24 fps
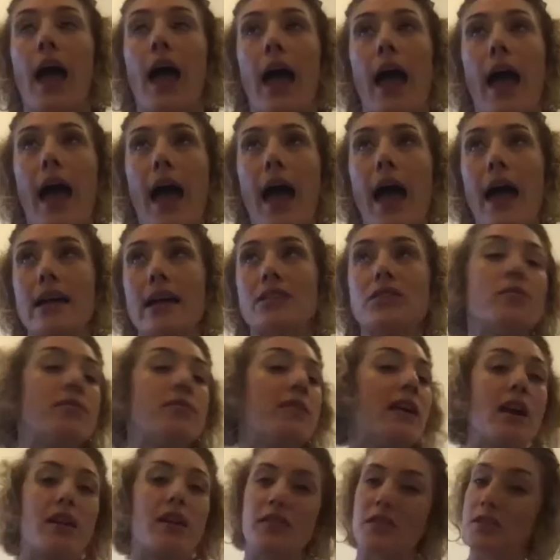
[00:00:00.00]
And so
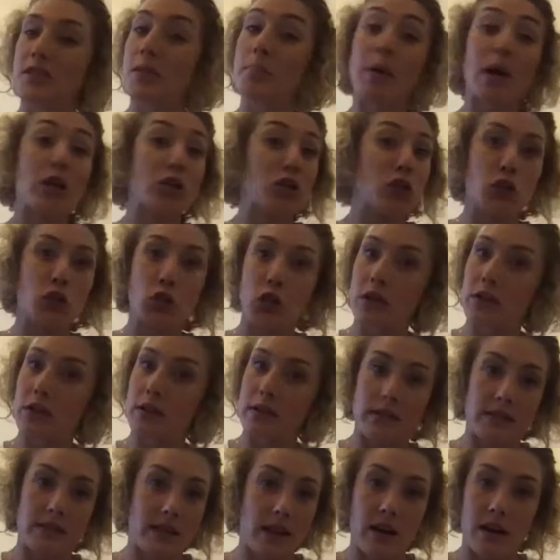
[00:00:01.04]
there's a bunch of
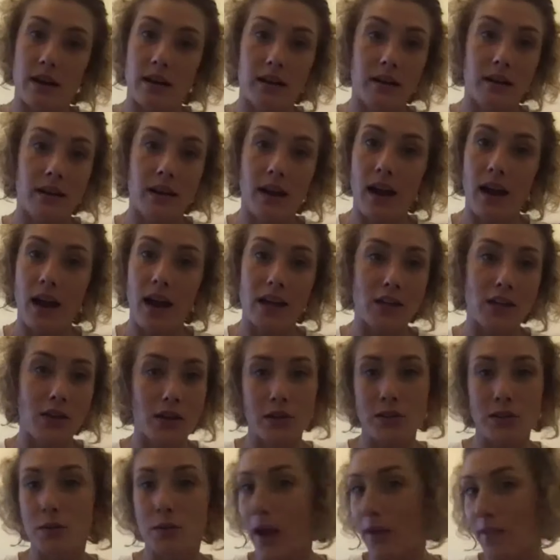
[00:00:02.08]
journalists there. You know,
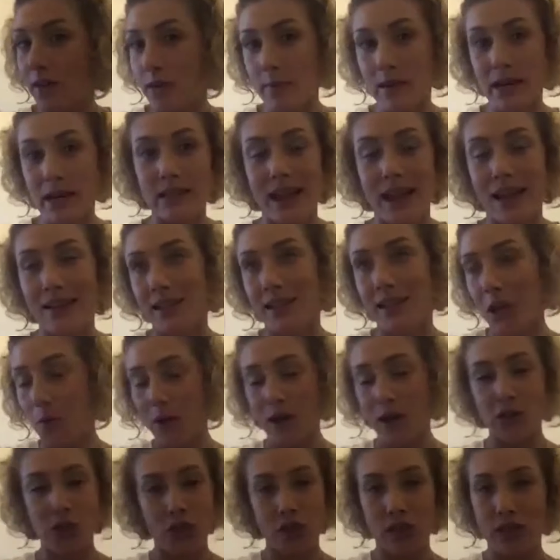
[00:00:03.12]
so everybody's asking
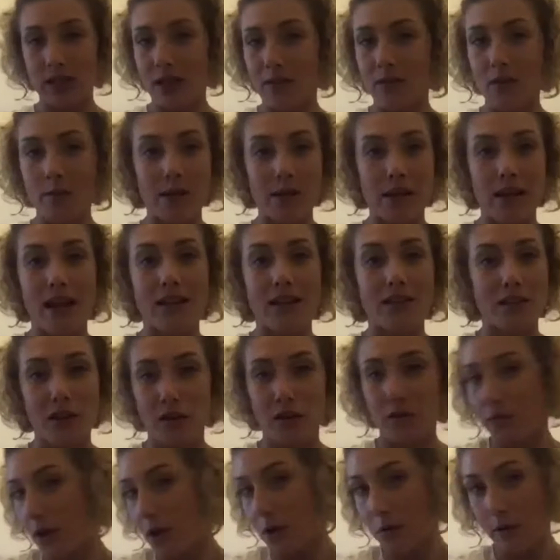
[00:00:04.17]
questions. Everybody has
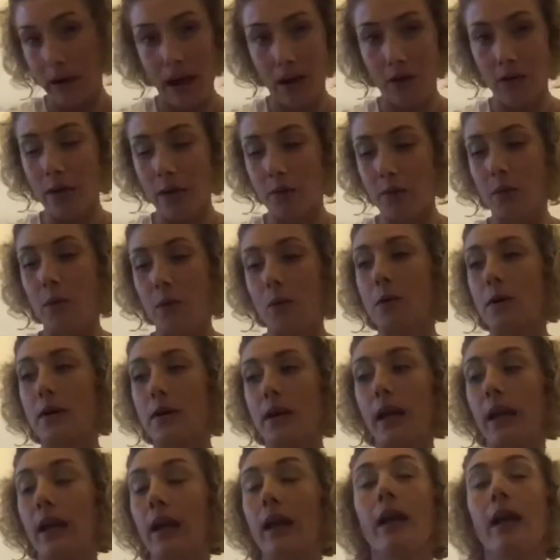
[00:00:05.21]
their phone out and
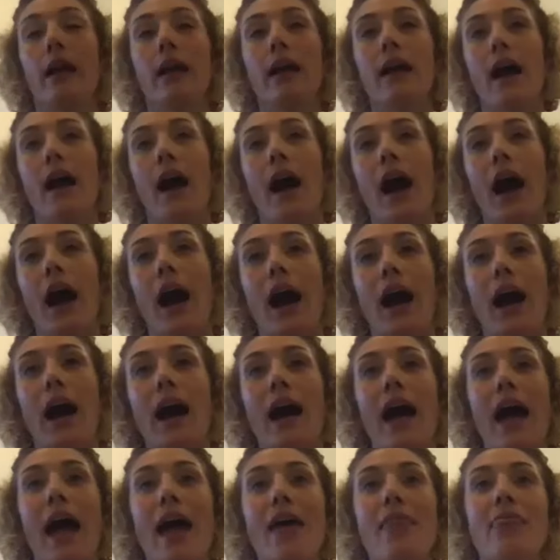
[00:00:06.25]
recording.
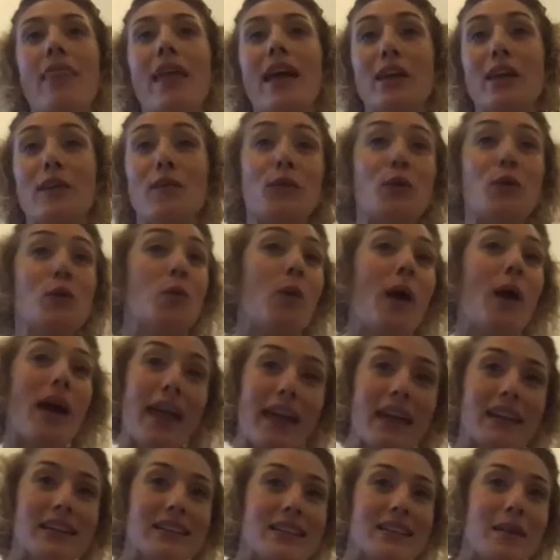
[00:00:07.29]
And then if you
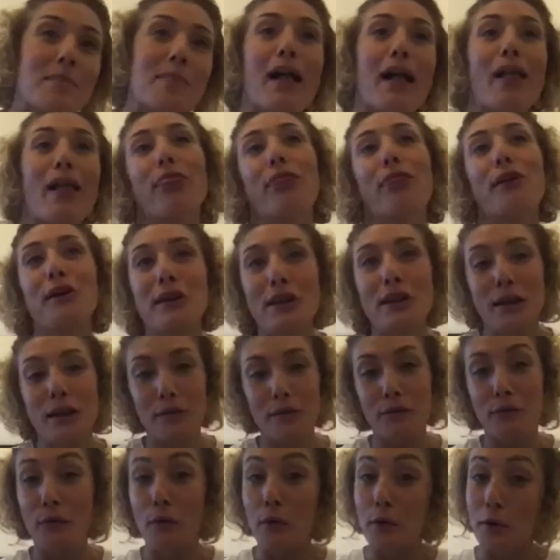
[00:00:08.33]
wait about 30 to
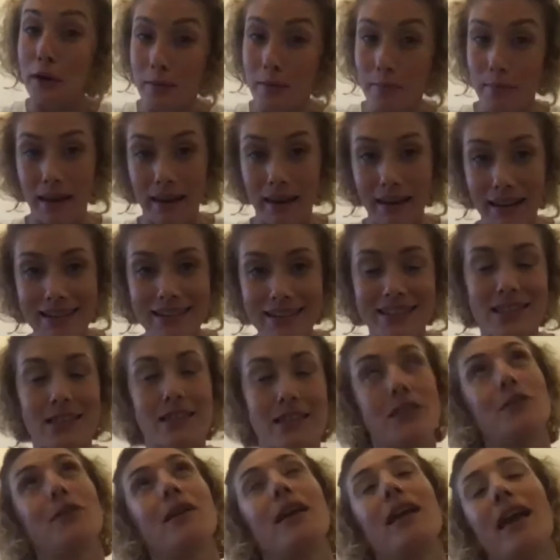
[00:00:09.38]
40 minutes,
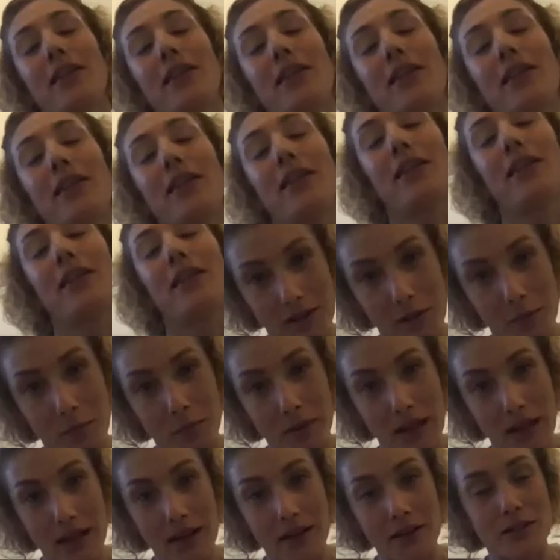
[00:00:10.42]
you can get the rest of the
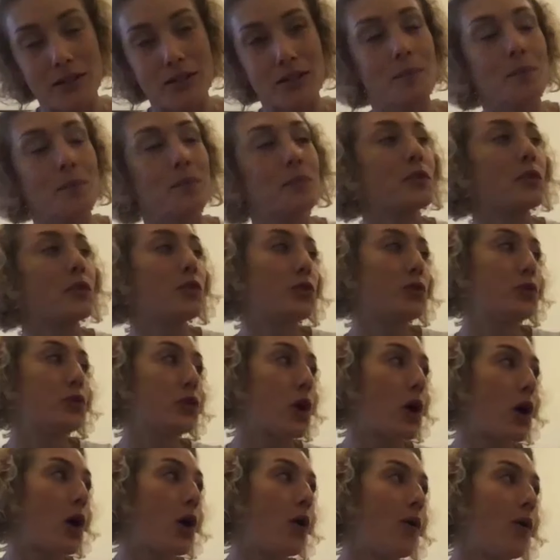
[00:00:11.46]
players.
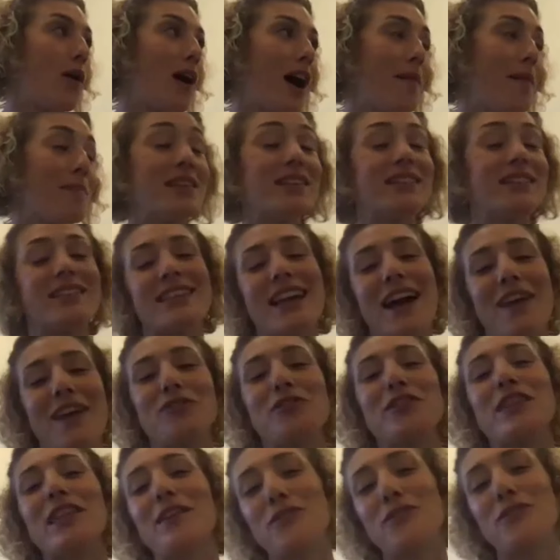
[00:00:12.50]
So this is
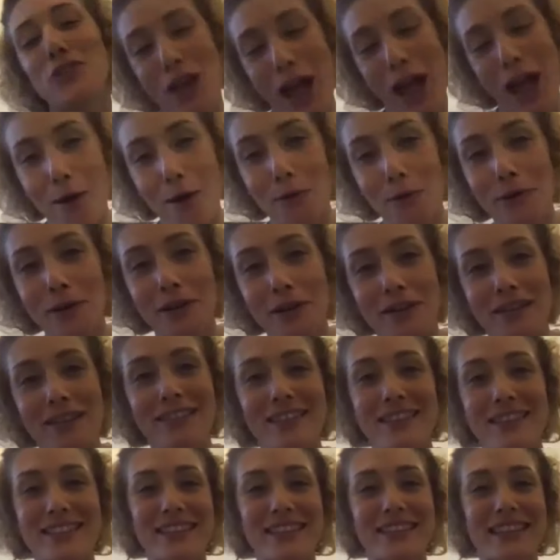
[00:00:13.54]
after they've showered.
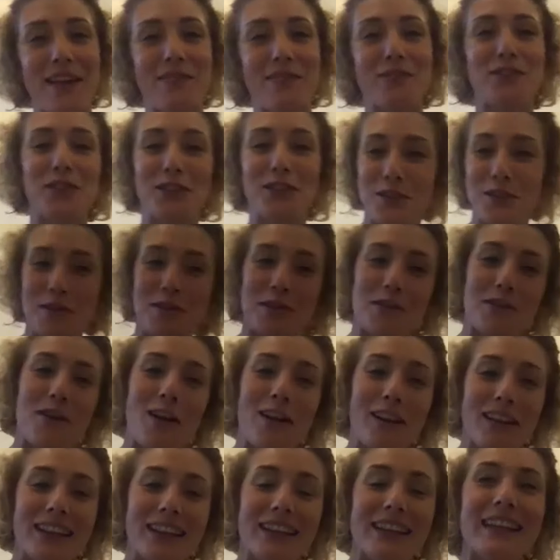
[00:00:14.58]
This is after, you know, they're
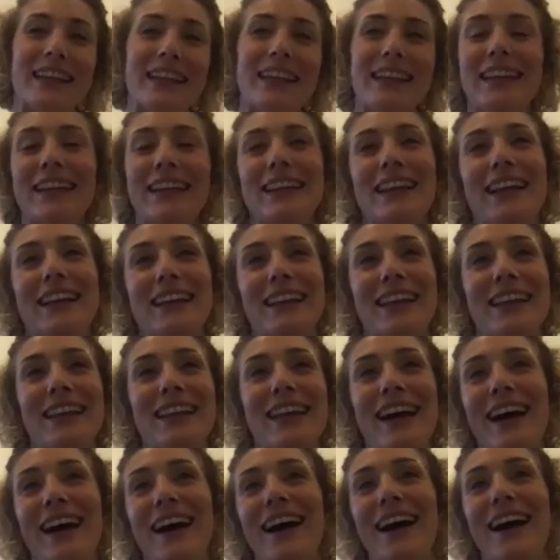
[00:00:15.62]
all clean, la, la,
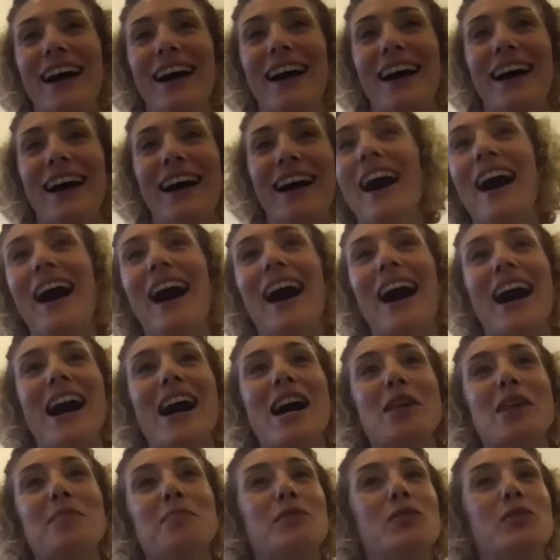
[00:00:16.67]
la.
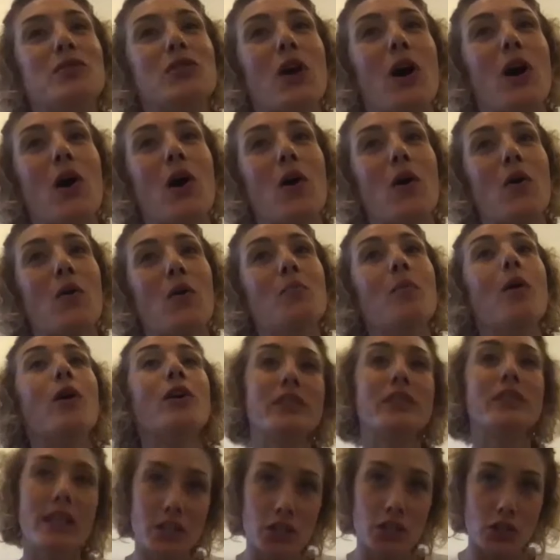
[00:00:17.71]
So
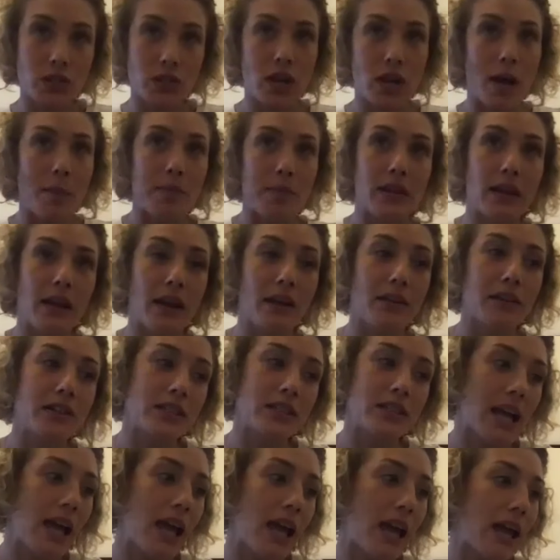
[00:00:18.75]
Modric stopped the other
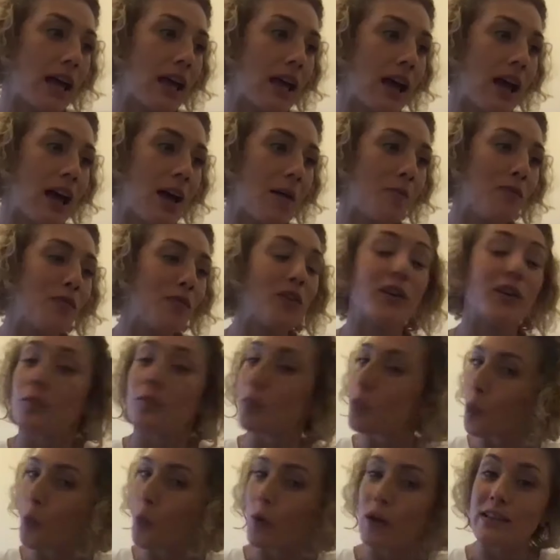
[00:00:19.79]
day
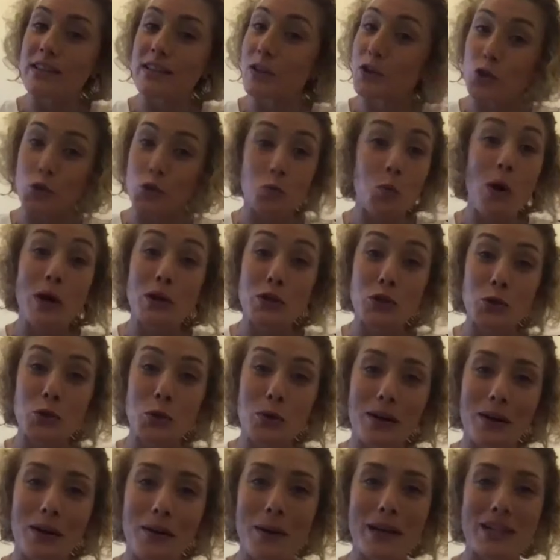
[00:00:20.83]
for what he said, just one
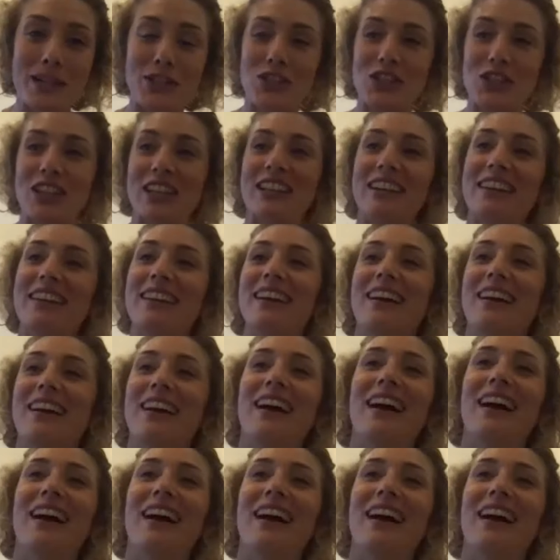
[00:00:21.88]
short question.